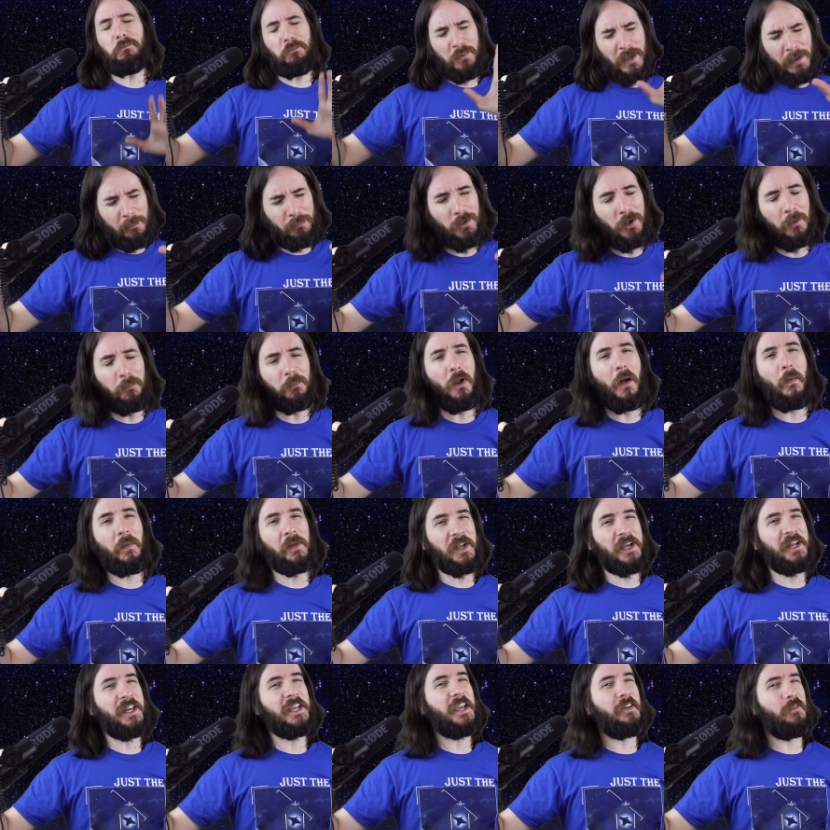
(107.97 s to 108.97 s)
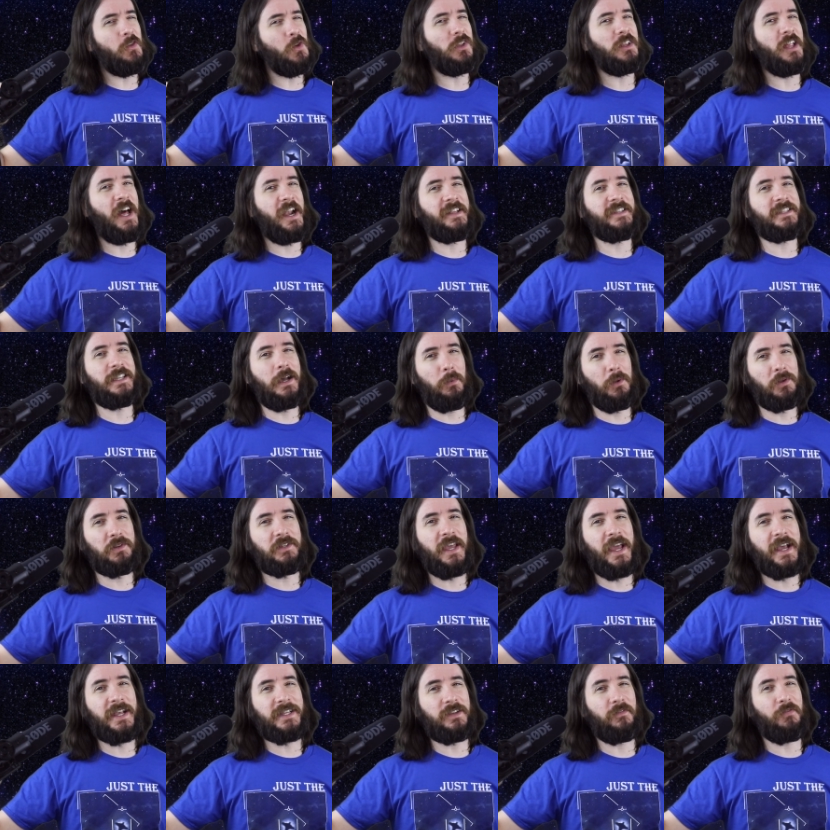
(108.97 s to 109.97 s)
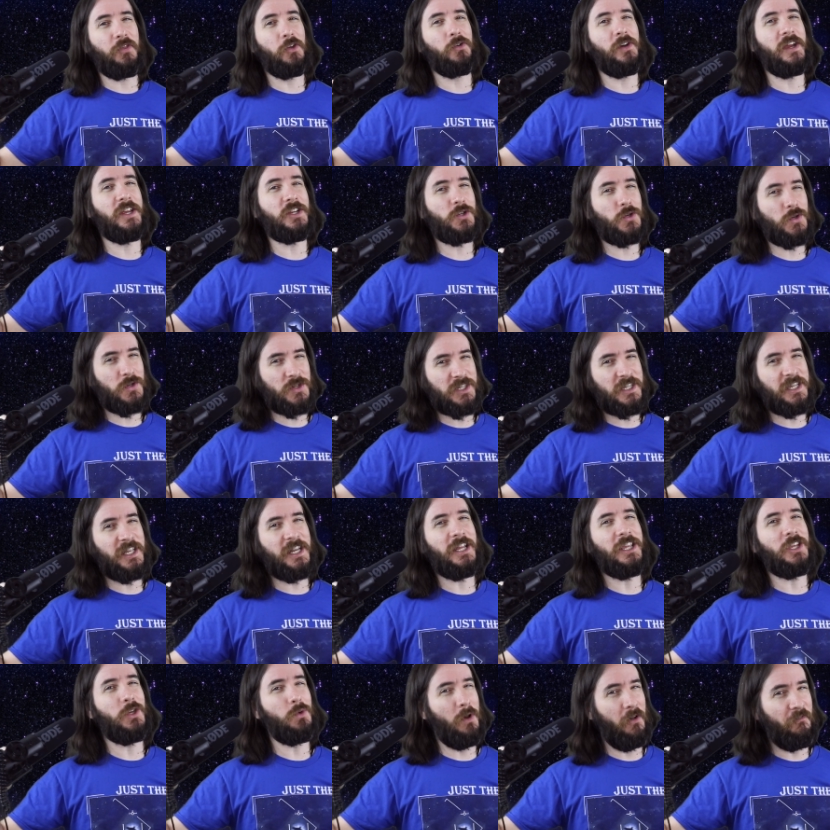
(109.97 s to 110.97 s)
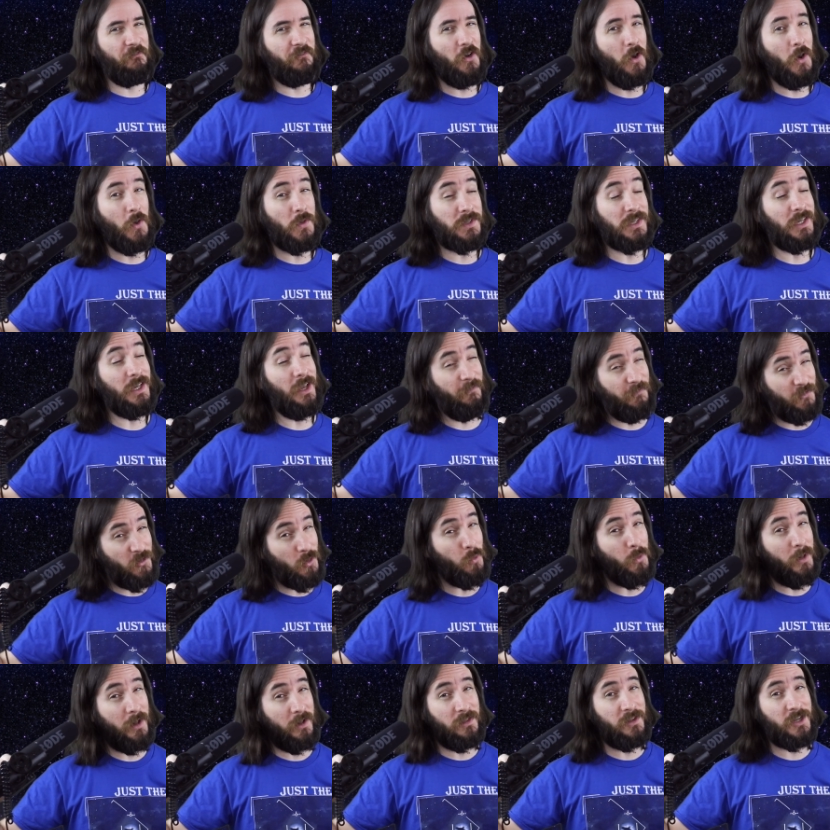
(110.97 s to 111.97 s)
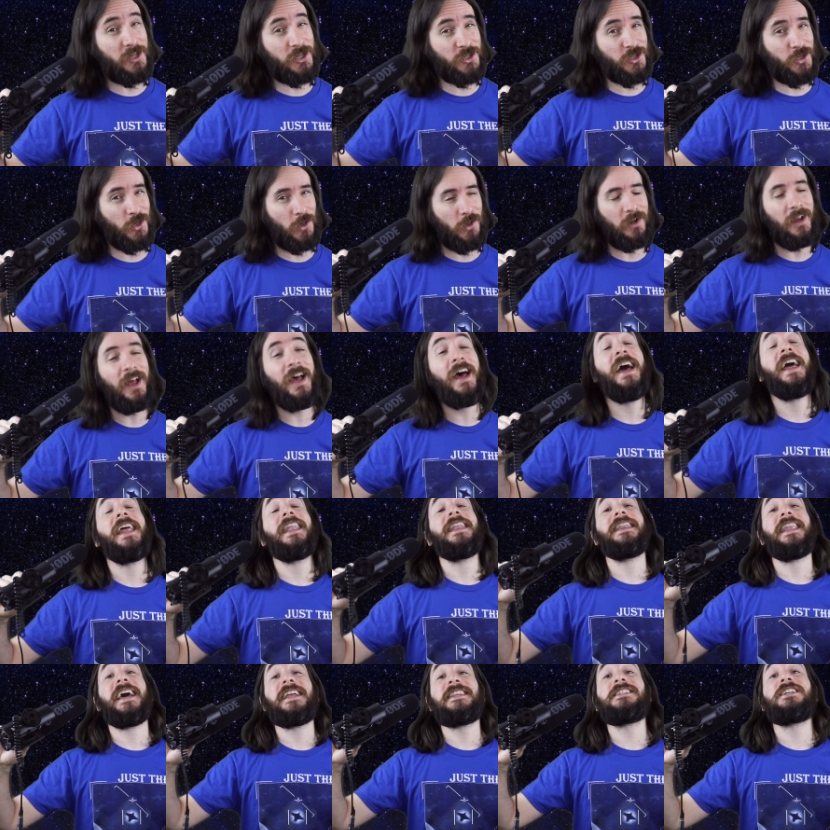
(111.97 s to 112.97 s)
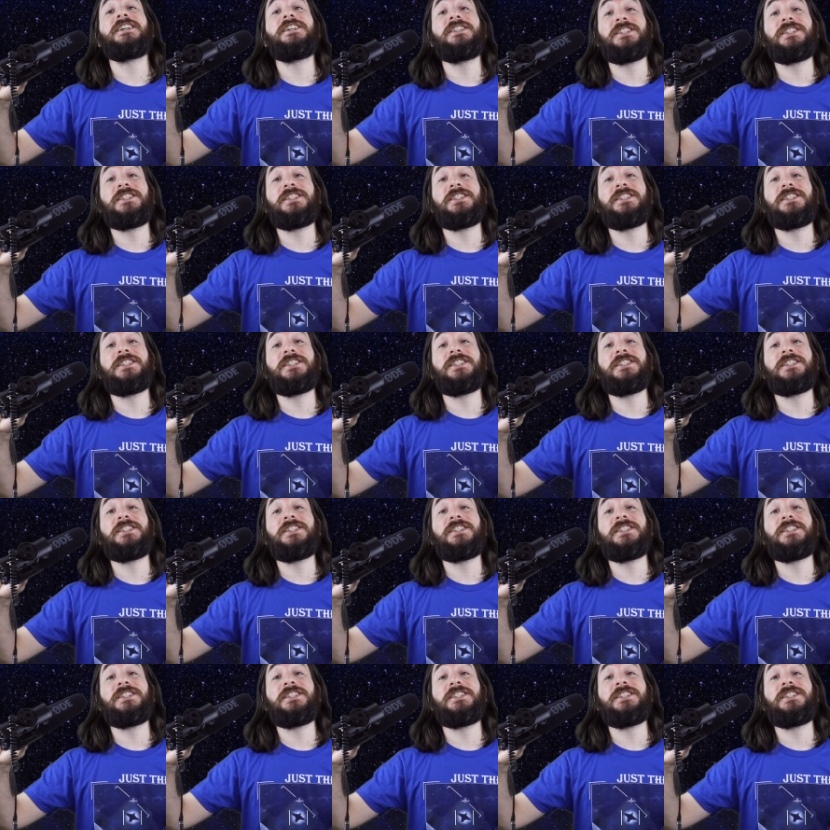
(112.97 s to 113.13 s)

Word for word: people are probably going to give you a lot of double takes if they're interested in UFOs if you wear this shirt. Let's